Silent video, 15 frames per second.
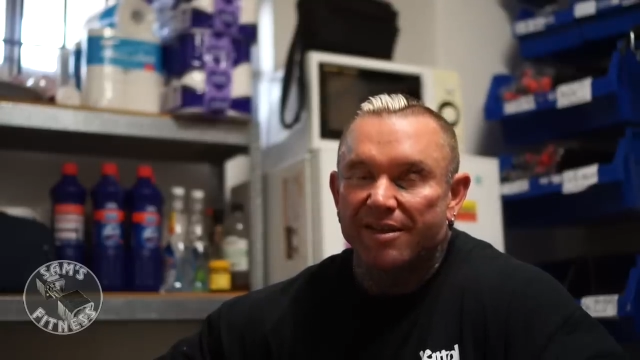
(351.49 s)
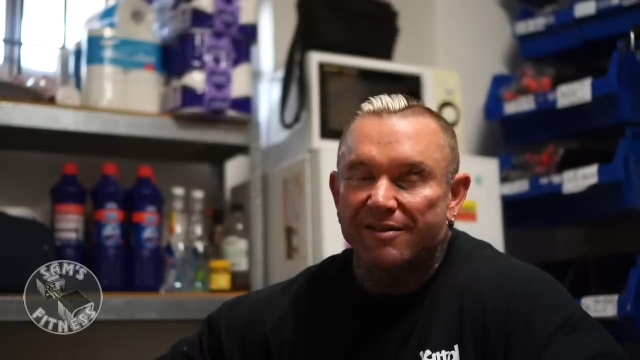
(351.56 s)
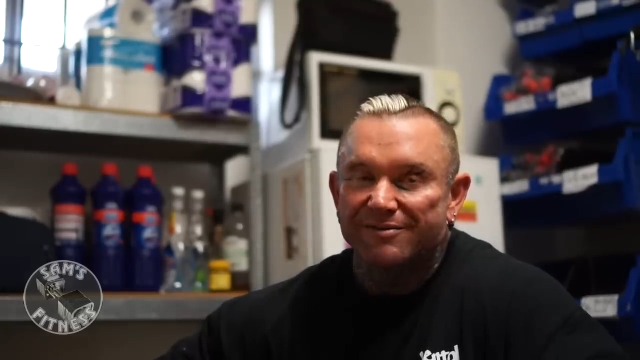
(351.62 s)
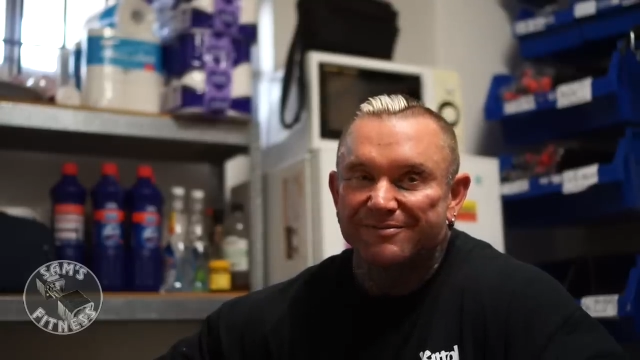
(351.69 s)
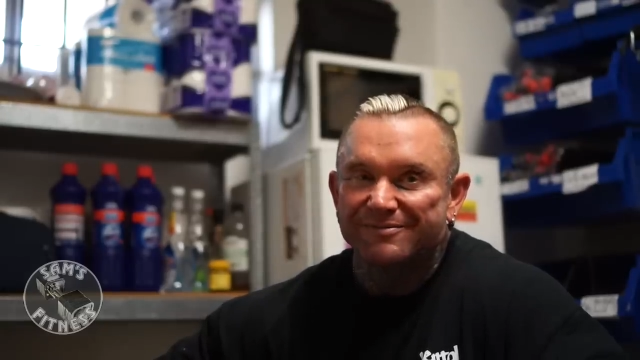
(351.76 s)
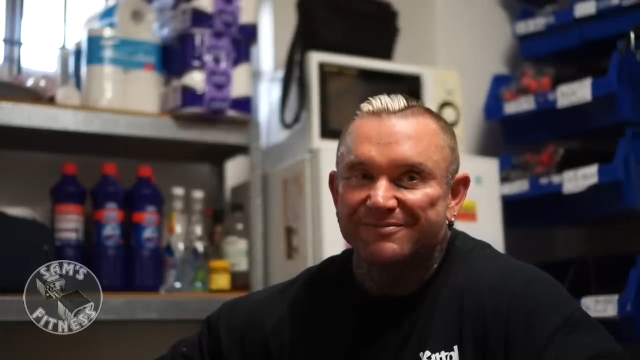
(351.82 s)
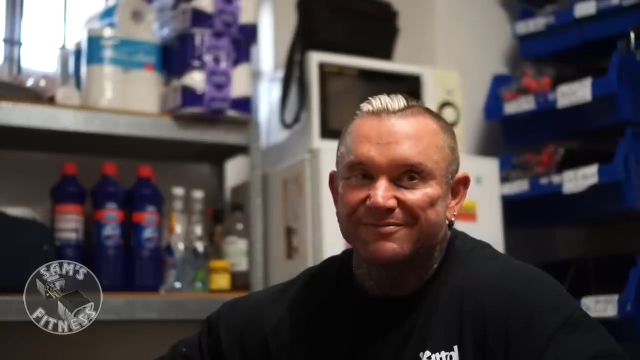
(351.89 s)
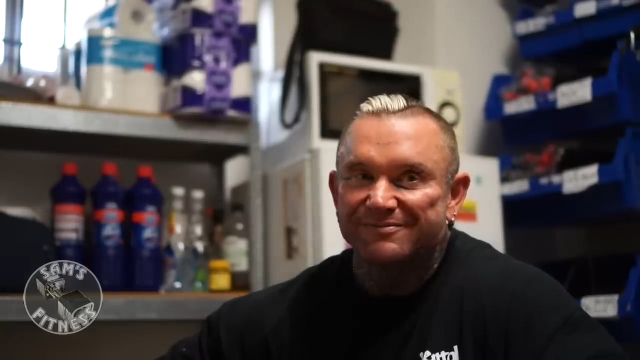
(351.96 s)

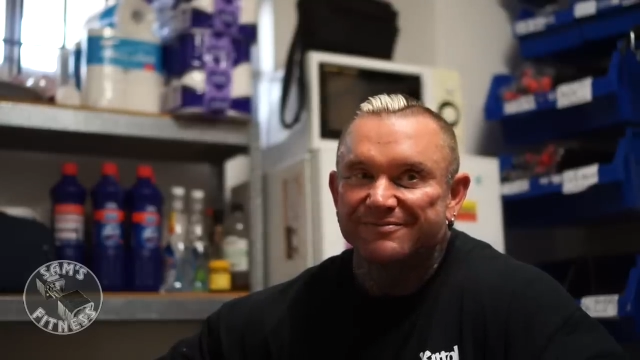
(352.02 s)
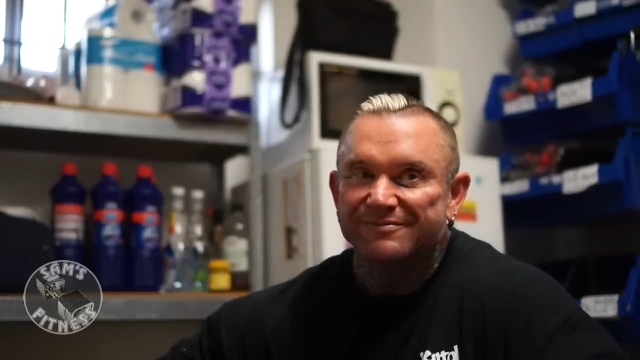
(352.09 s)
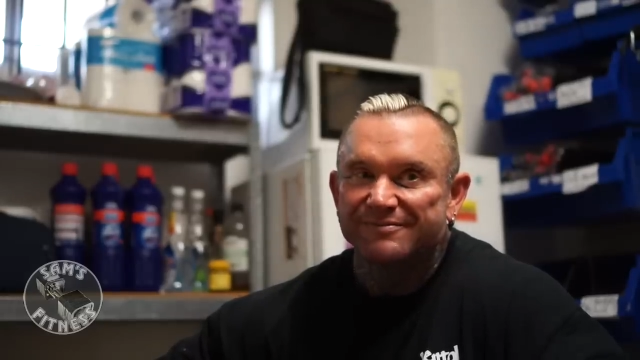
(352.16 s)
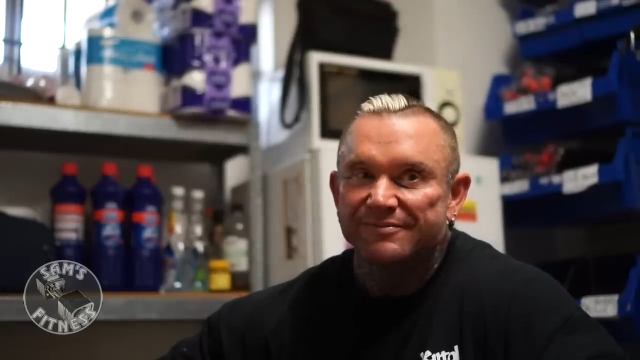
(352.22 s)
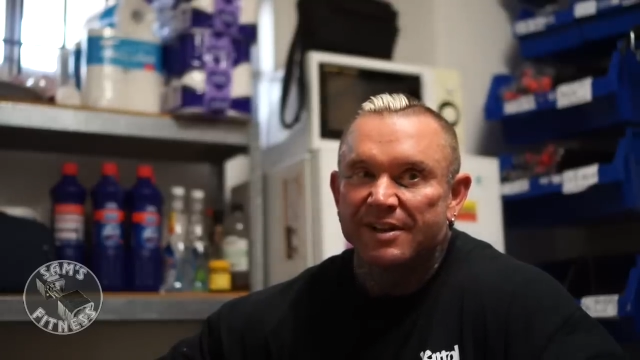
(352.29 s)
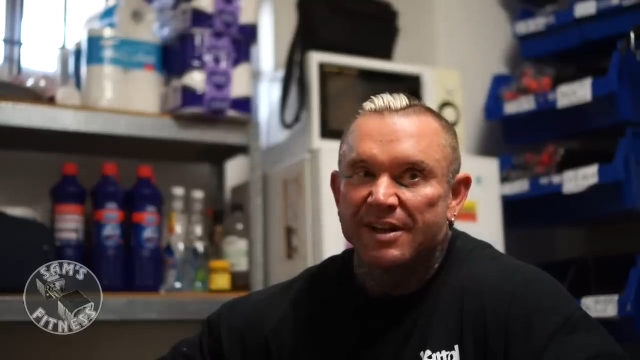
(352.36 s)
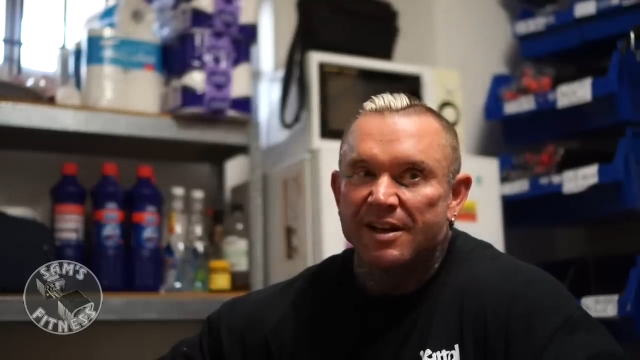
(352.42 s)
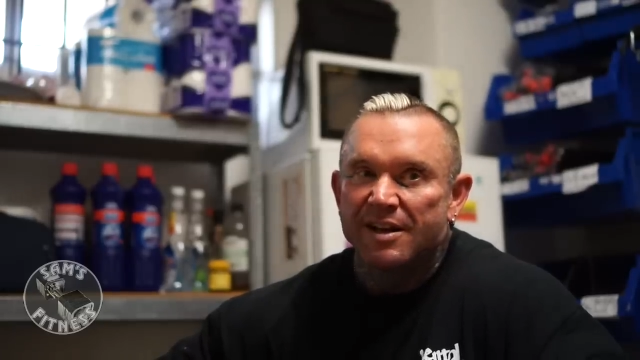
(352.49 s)
yeah.
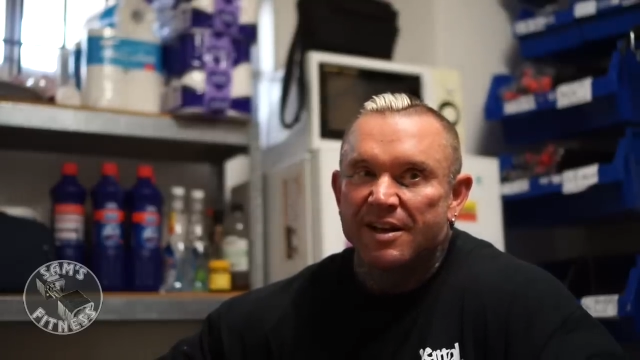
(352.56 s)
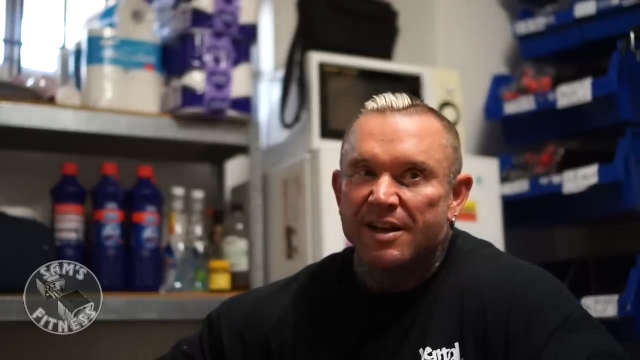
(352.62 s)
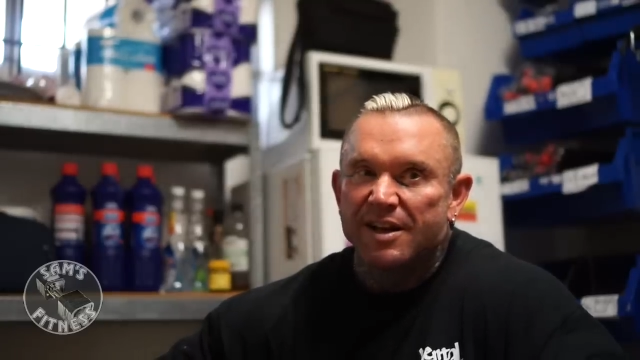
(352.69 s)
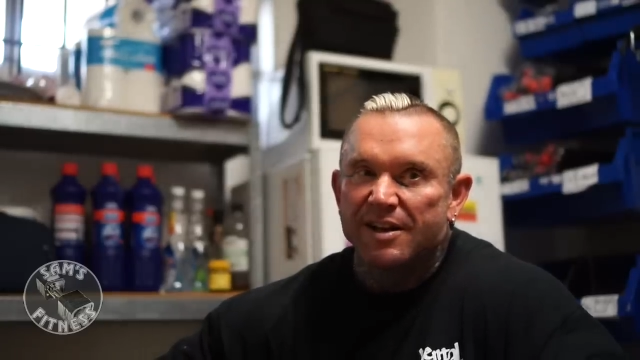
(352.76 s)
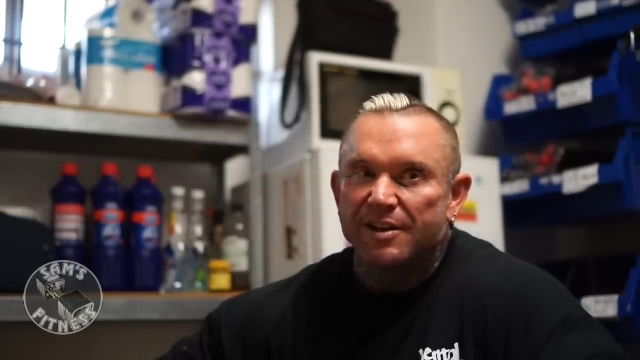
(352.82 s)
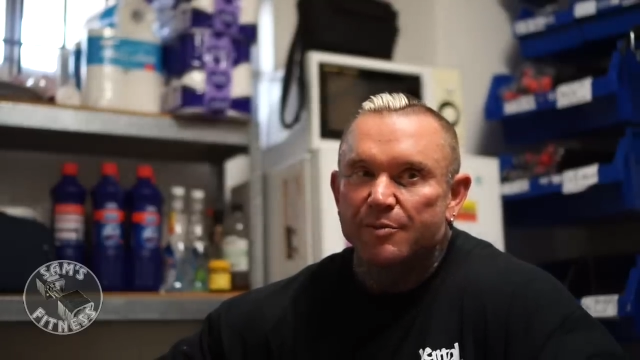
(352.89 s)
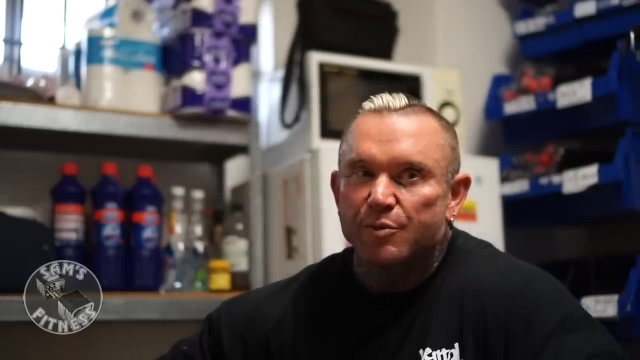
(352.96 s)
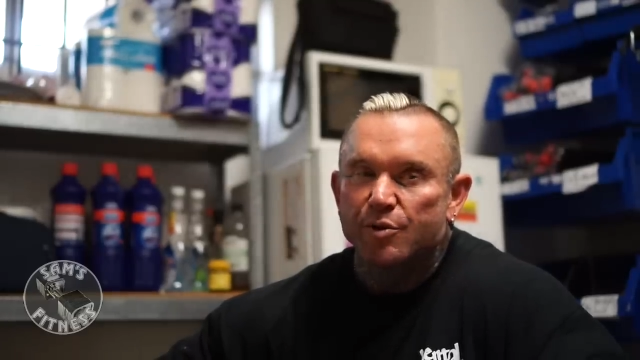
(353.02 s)

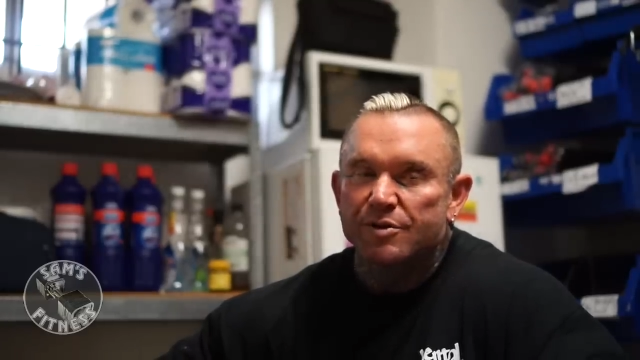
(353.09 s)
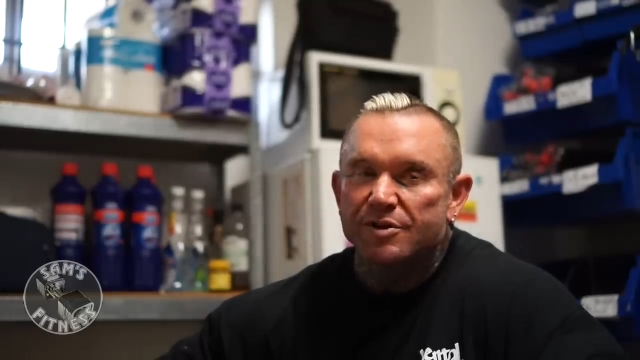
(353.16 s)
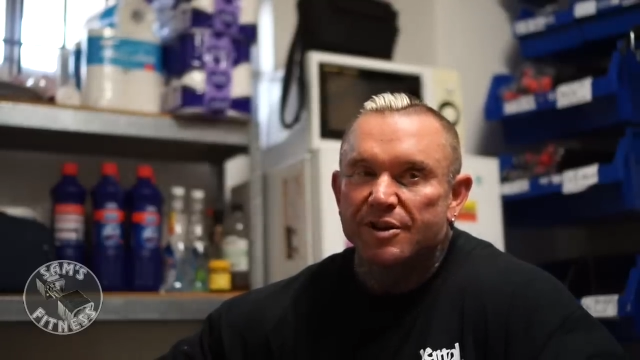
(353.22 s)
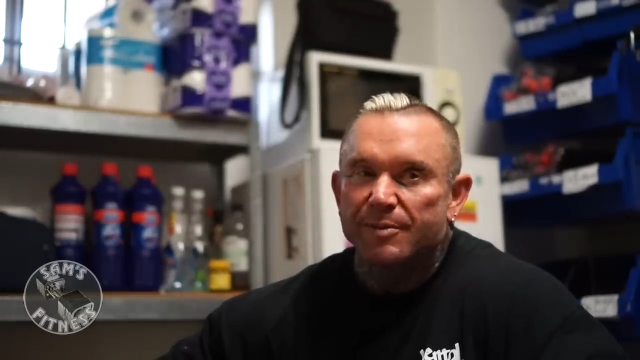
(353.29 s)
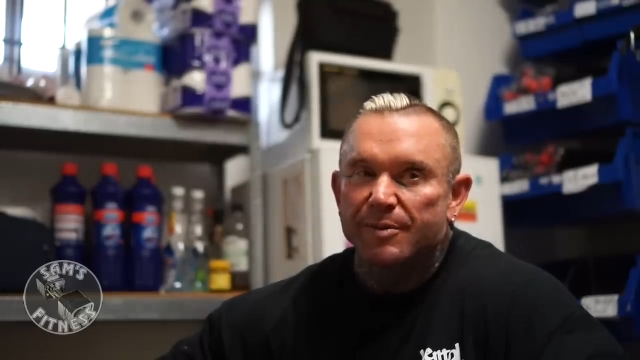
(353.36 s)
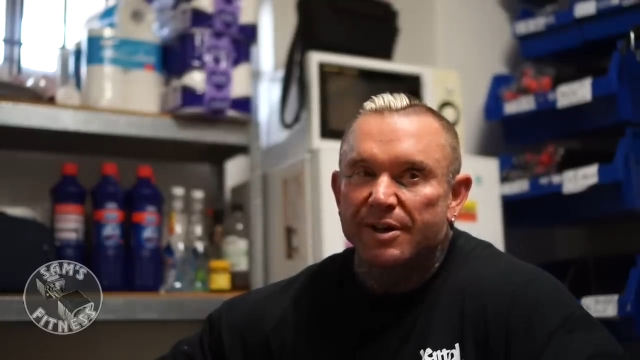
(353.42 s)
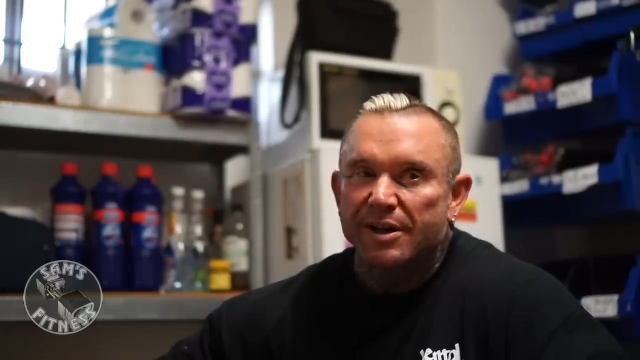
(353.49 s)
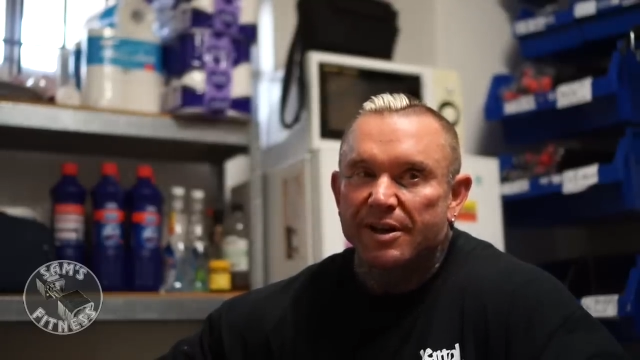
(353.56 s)
I brought
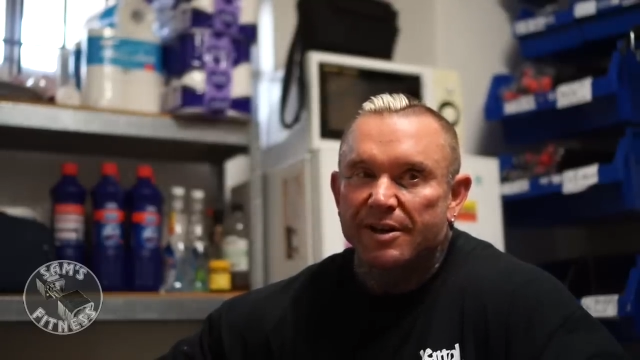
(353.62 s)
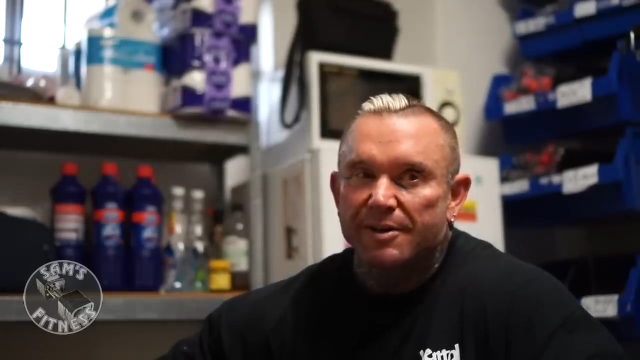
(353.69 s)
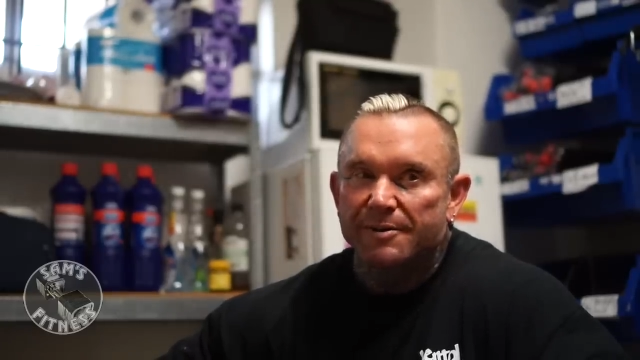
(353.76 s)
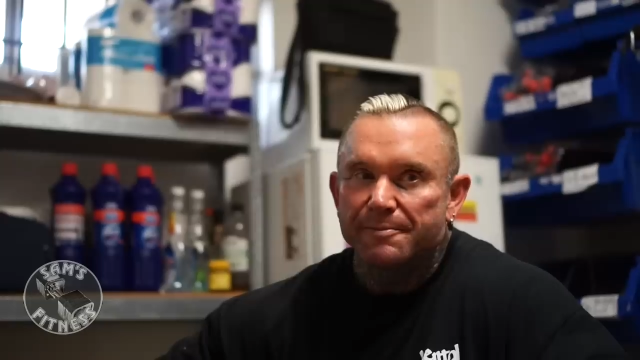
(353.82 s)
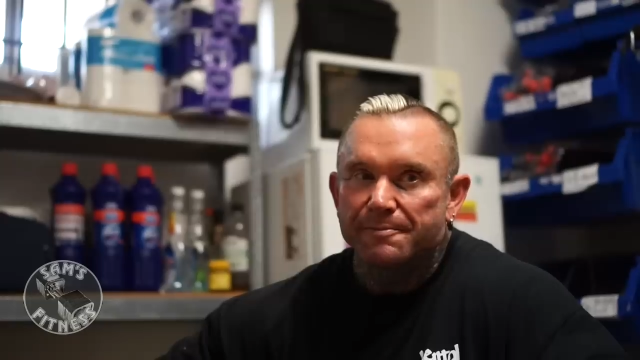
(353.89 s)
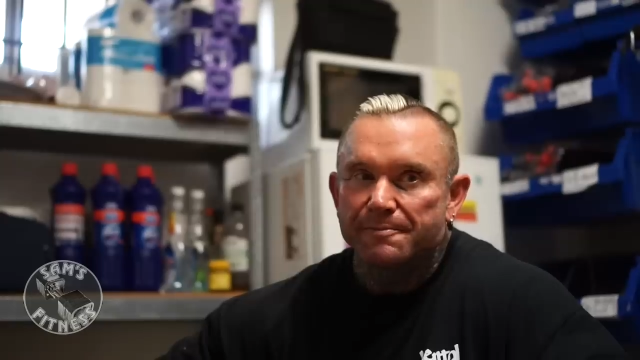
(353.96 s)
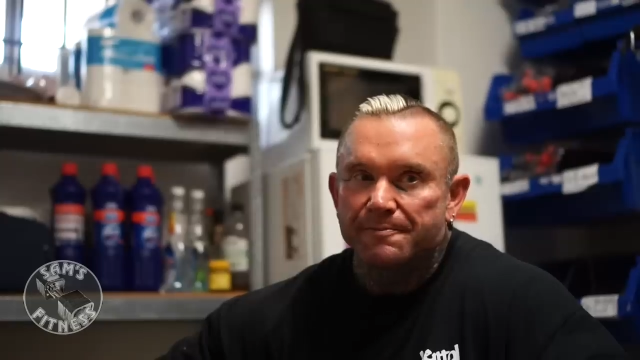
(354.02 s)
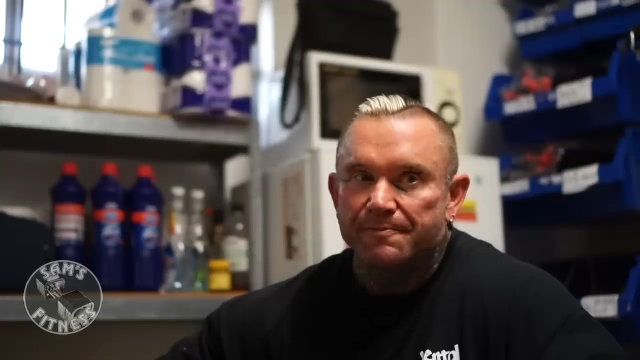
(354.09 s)
some of that
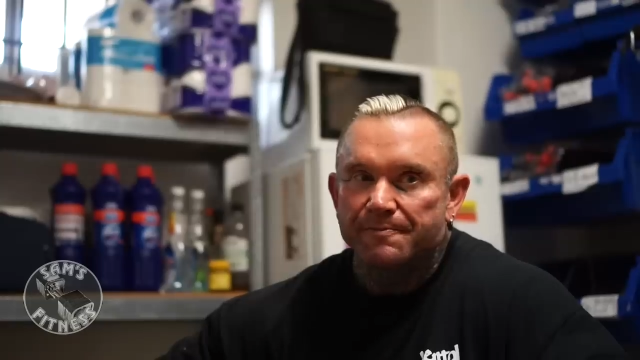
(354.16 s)
um,